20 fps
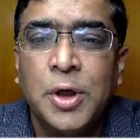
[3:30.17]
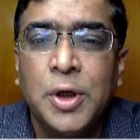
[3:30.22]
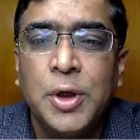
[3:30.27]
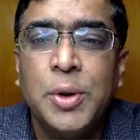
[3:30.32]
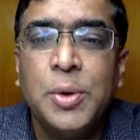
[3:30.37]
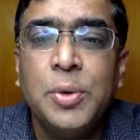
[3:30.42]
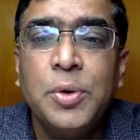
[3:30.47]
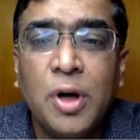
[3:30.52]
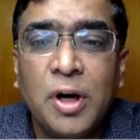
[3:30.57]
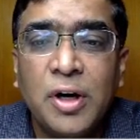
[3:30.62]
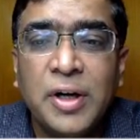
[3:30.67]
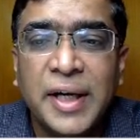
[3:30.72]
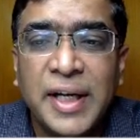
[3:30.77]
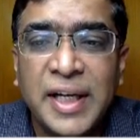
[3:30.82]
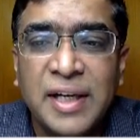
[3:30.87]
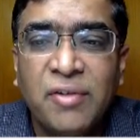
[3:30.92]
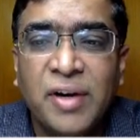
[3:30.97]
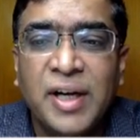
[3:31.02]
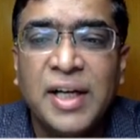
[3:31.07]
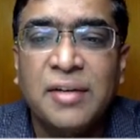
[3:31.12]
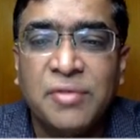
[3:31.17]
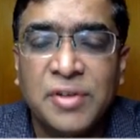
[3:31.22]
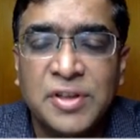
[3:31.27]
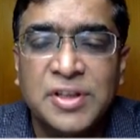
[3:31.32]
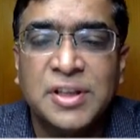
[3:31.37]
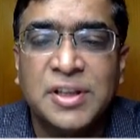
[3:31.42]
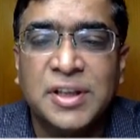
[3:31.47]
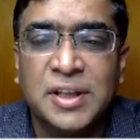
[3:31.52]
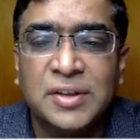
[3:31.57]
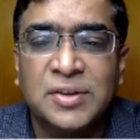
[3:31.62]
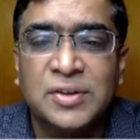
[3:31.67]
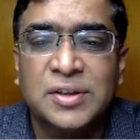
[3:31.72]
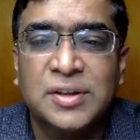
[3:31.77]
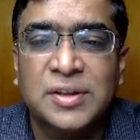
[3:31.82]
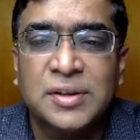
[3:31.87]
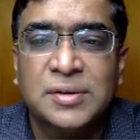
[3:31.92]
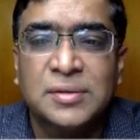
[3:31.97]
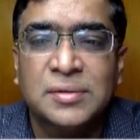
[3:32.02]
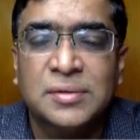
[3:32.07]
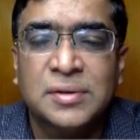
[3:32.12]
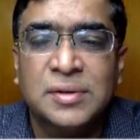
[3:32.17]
Do not invite visitors.